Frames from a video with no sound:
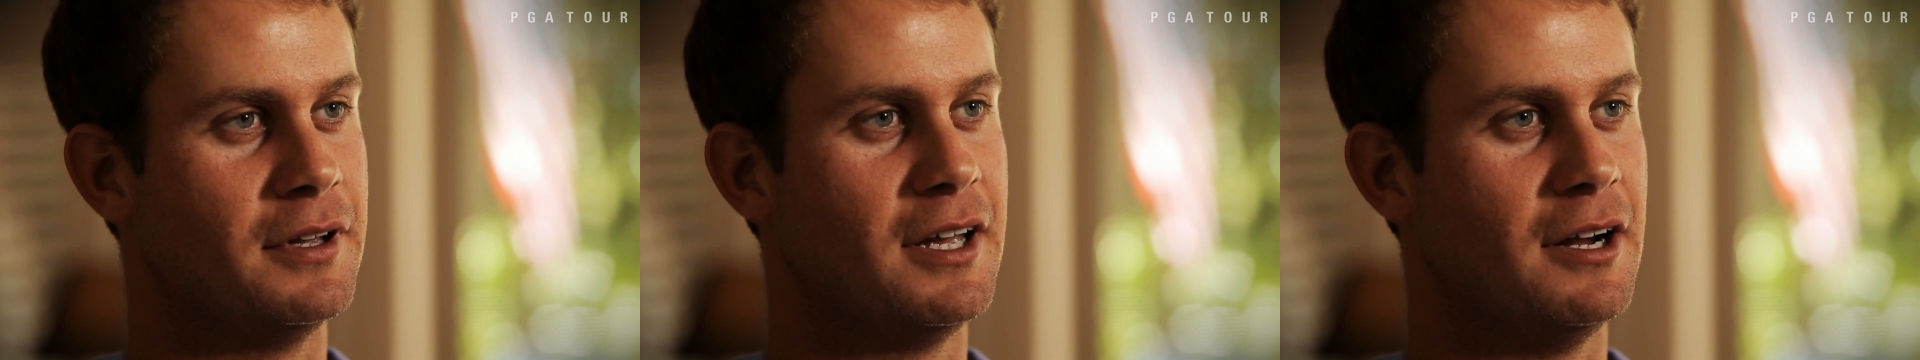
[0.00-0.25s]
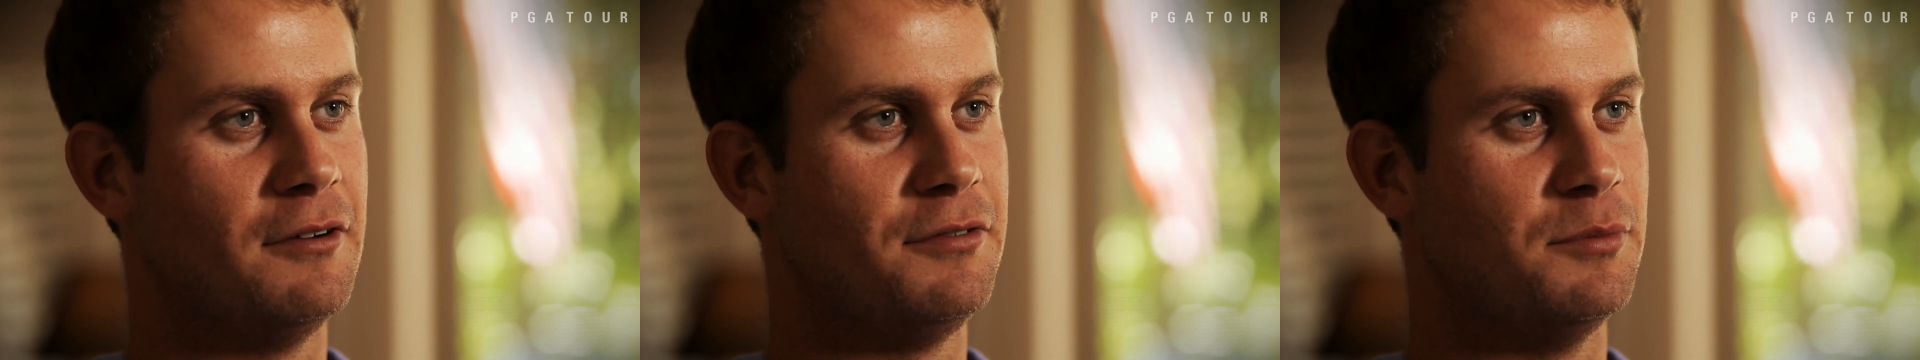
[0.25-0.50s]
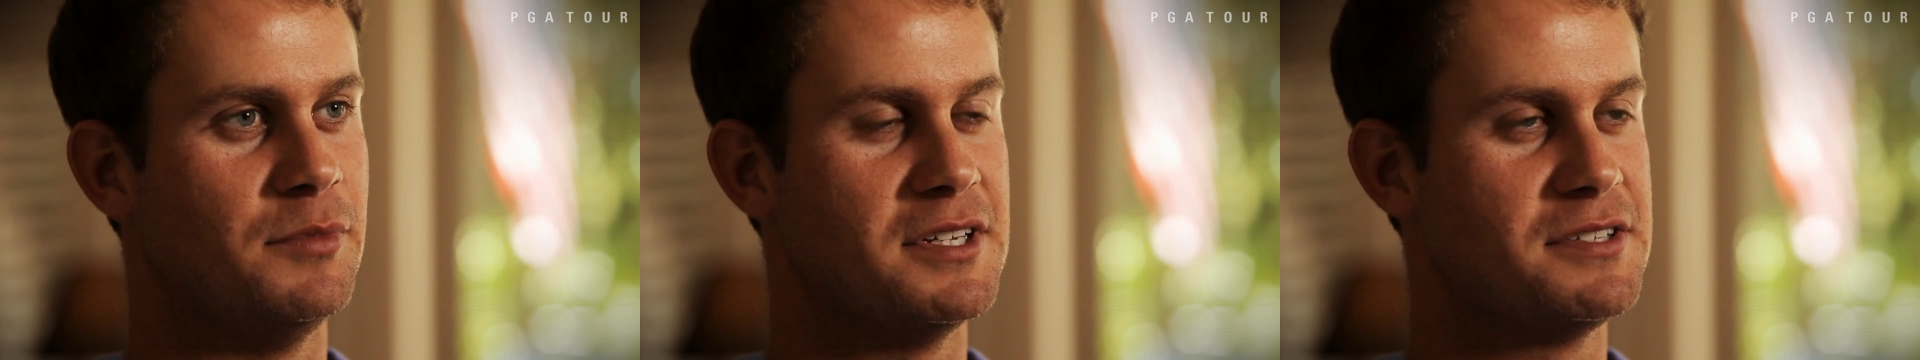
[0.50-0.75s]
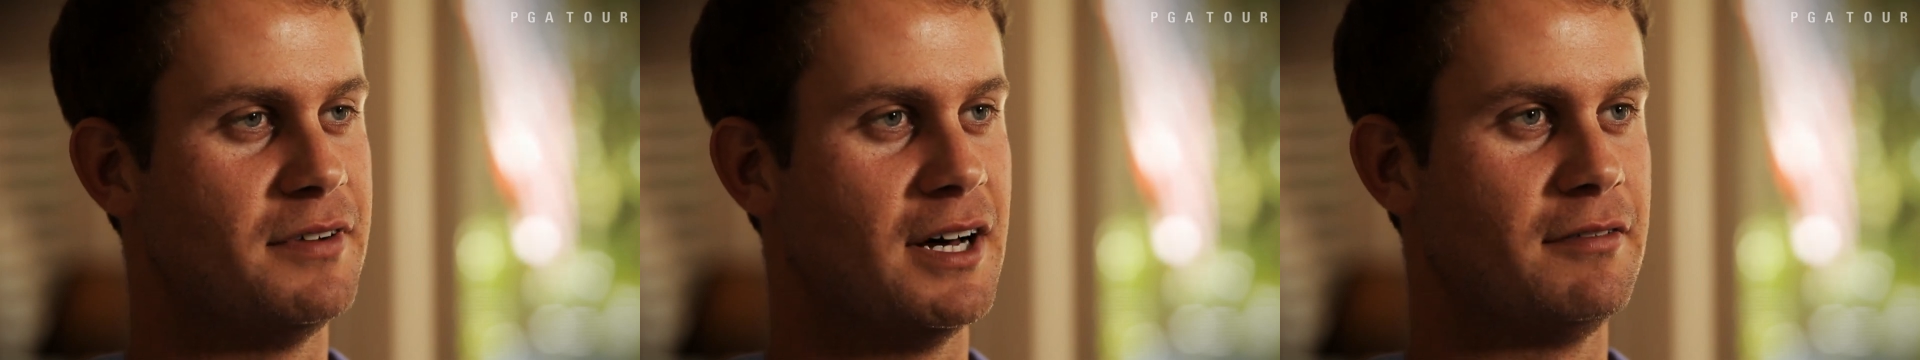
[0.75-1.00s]
care if you
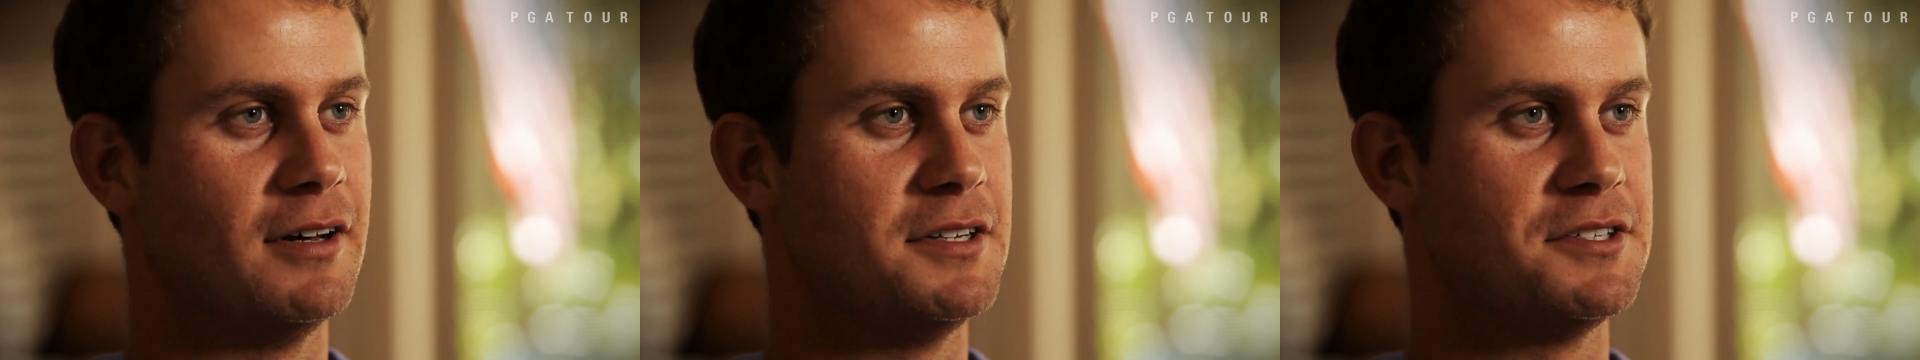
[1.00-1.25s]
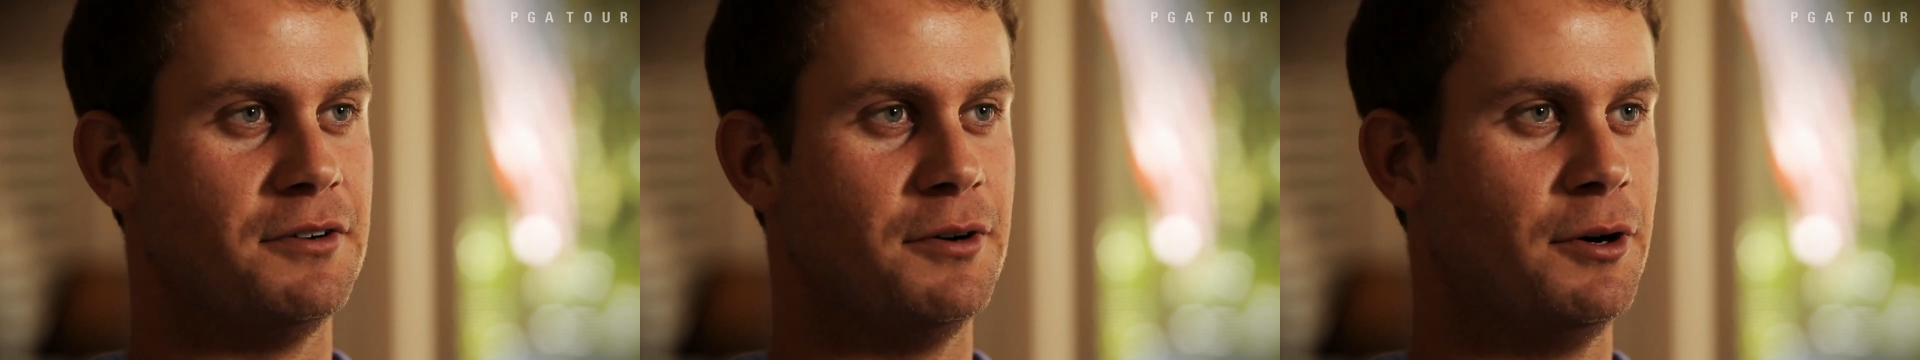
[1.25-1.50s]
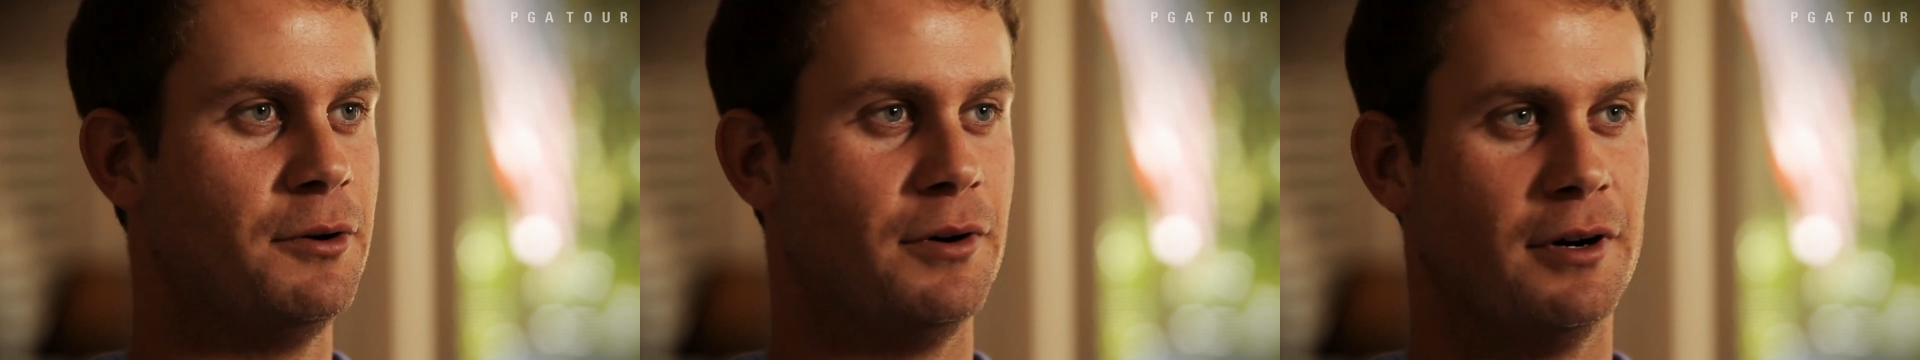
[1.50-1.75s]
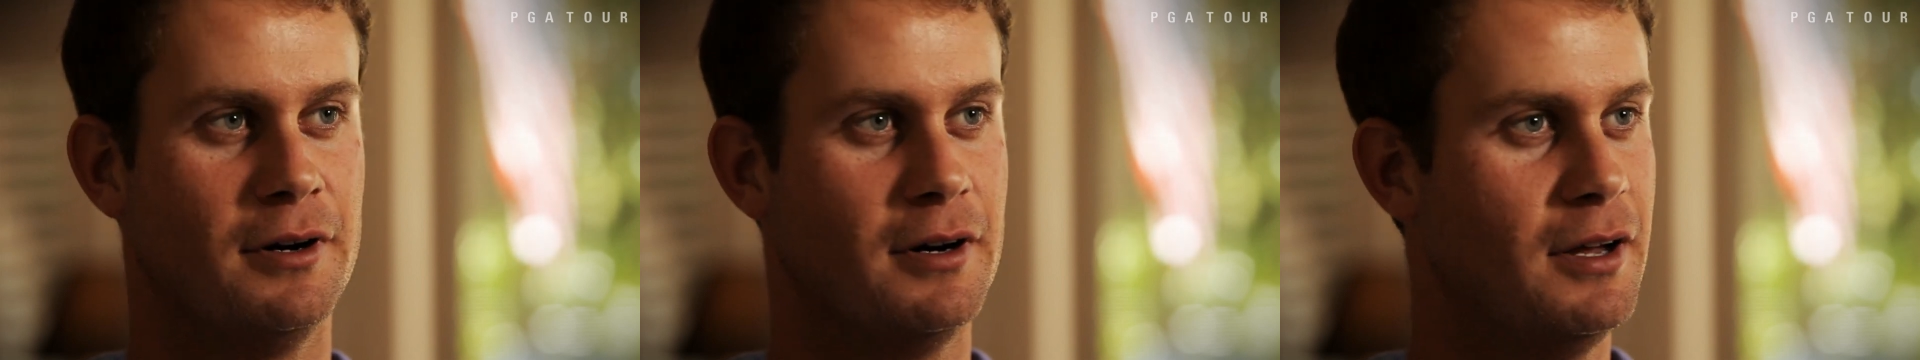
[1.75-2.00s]
miss five cuts in a row
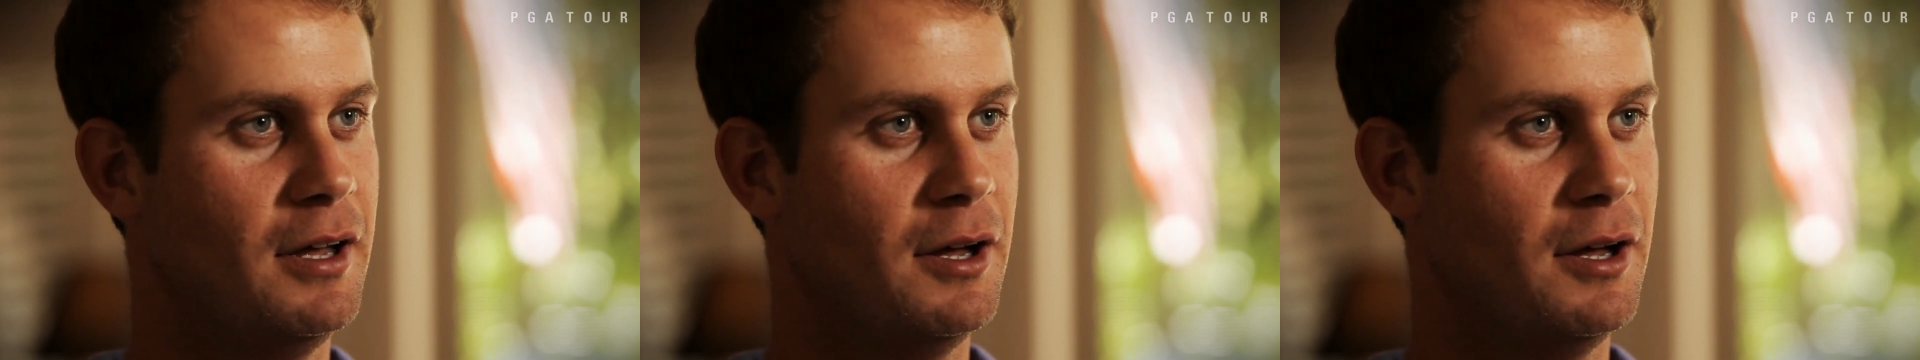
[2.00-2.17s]
or